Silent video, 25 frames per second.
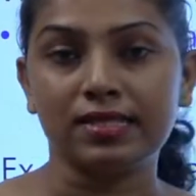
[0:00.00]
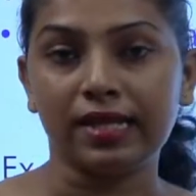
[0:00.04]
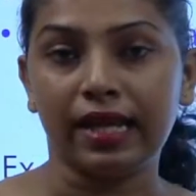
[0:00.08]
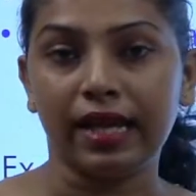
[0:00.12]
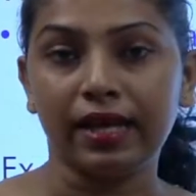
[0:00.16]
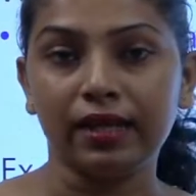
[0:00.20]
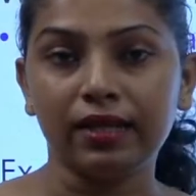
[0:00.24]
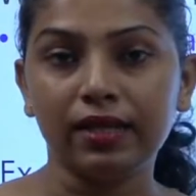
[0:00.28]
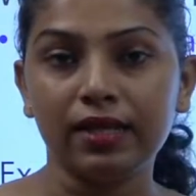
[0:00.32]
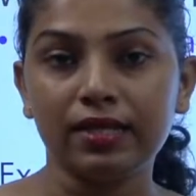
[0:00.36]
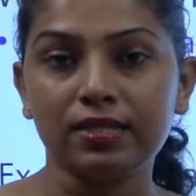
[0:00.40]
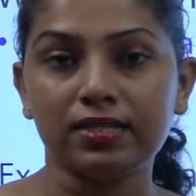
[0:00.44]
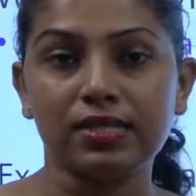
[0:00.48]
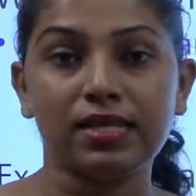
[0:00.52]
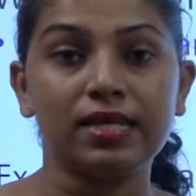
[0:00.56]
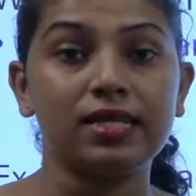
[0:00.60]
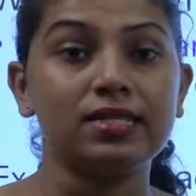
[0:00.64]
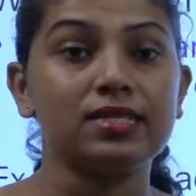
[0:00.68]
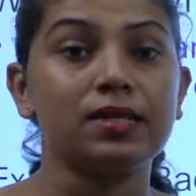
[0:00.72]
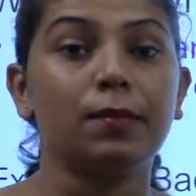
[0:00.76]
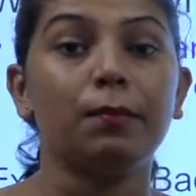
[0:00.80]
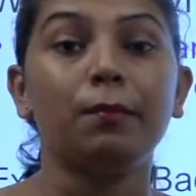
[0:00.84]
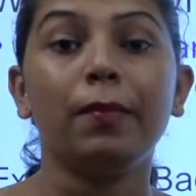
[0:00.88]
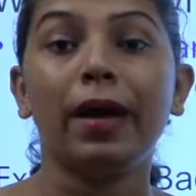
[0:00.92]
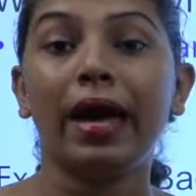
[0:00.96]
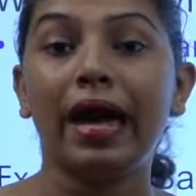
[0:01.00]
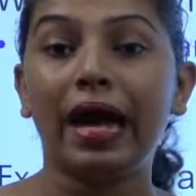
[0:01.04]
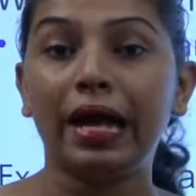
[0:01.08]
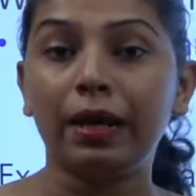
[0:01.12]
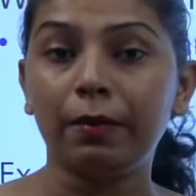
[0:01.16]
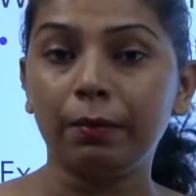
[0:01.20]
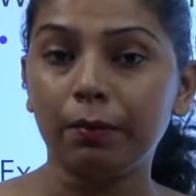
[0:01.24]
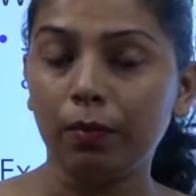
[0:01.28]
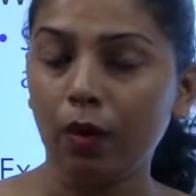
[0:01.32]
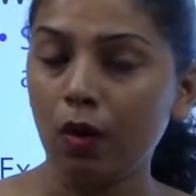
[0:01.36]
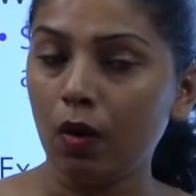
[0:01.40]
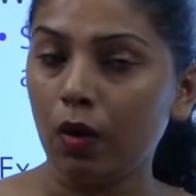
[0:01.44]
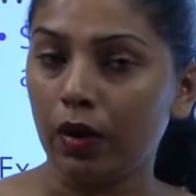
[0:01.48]
like this, he's a
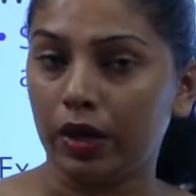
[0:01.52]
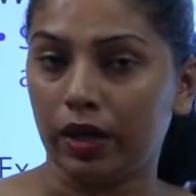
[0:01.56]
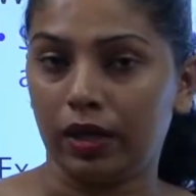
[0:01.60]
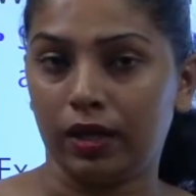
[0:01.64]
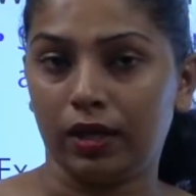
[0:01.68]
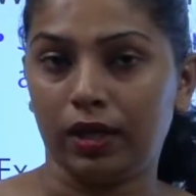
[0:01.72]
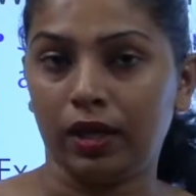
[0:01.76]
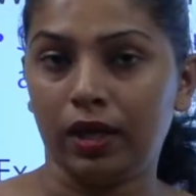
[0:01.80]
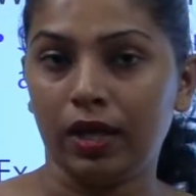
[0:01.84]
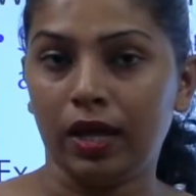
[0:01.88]
bad boy.